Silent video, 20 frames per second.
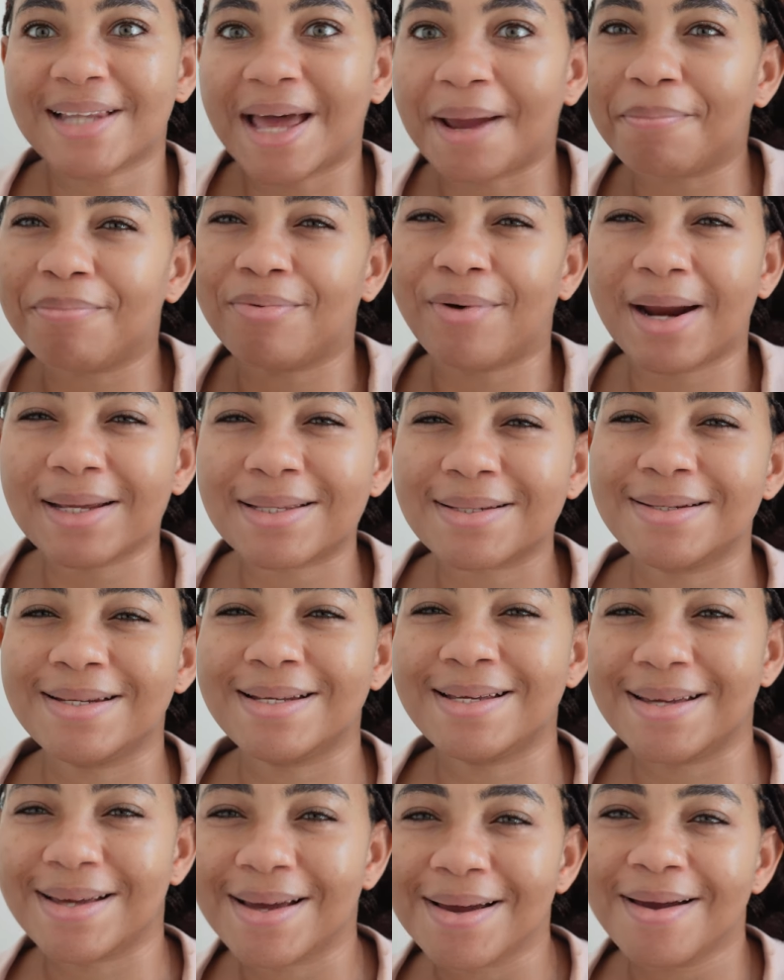like
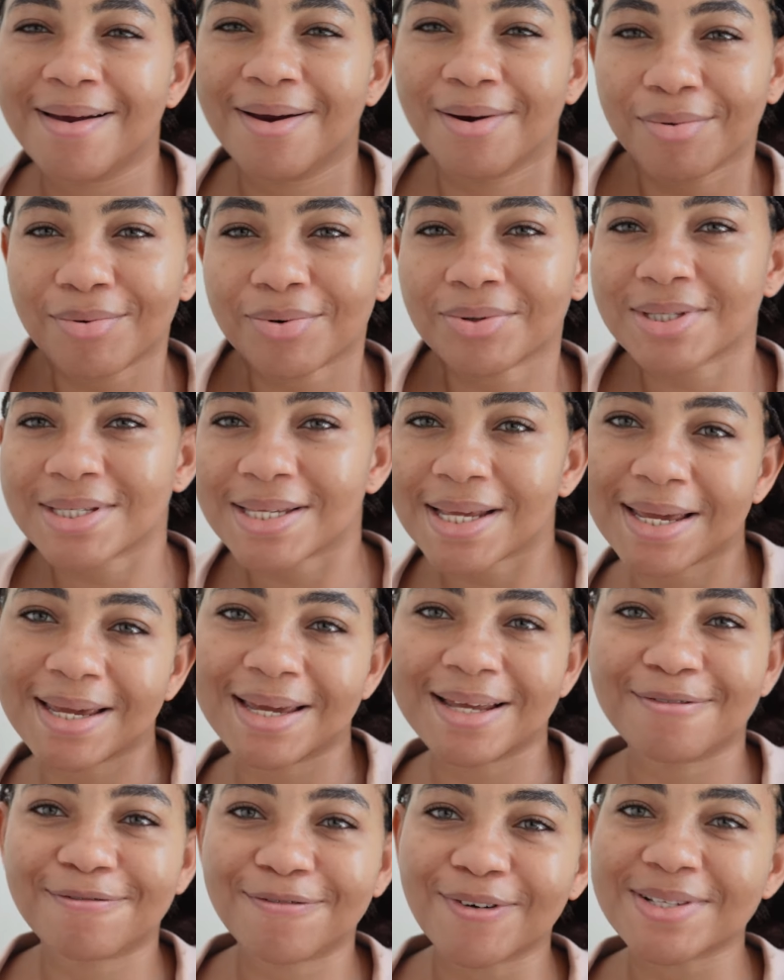brightening
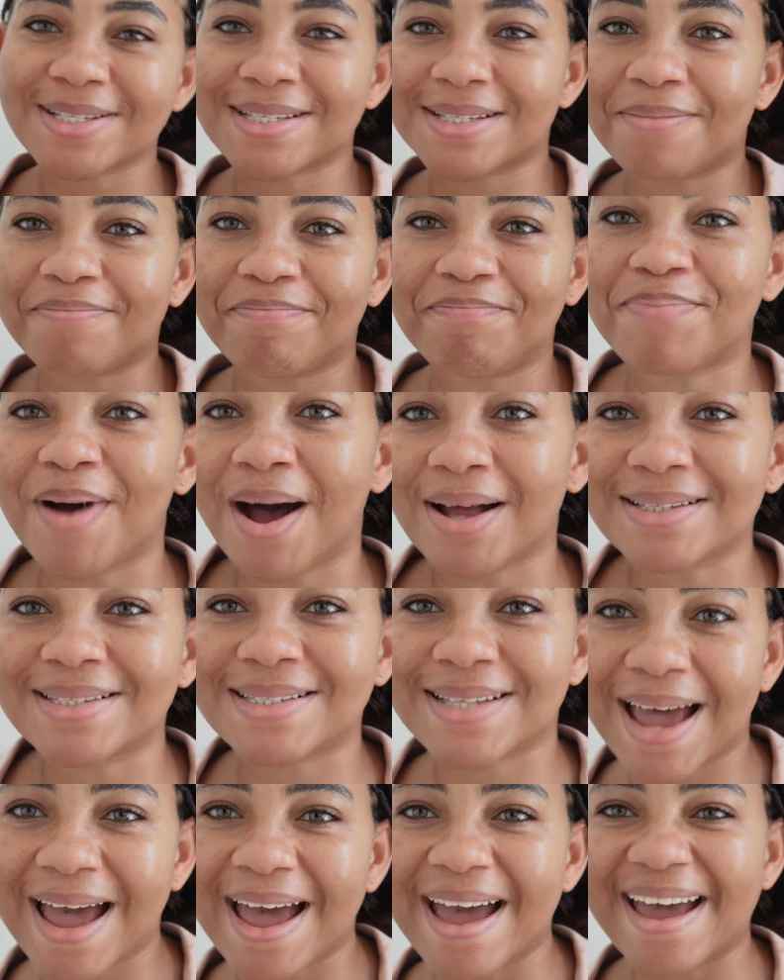routine for the
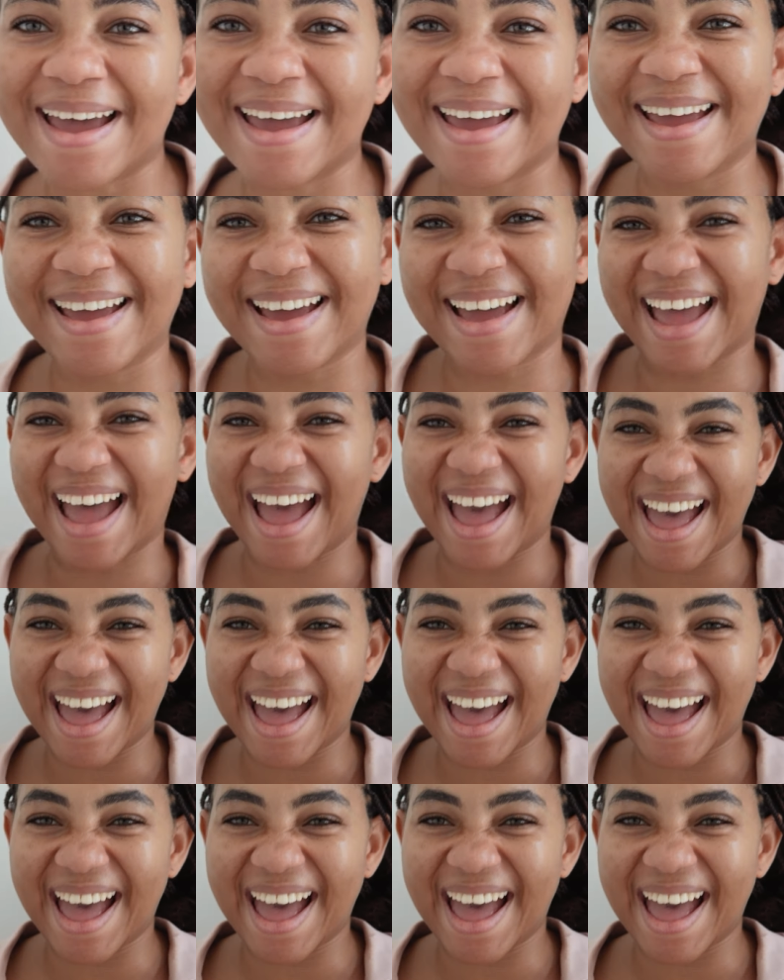bad hair,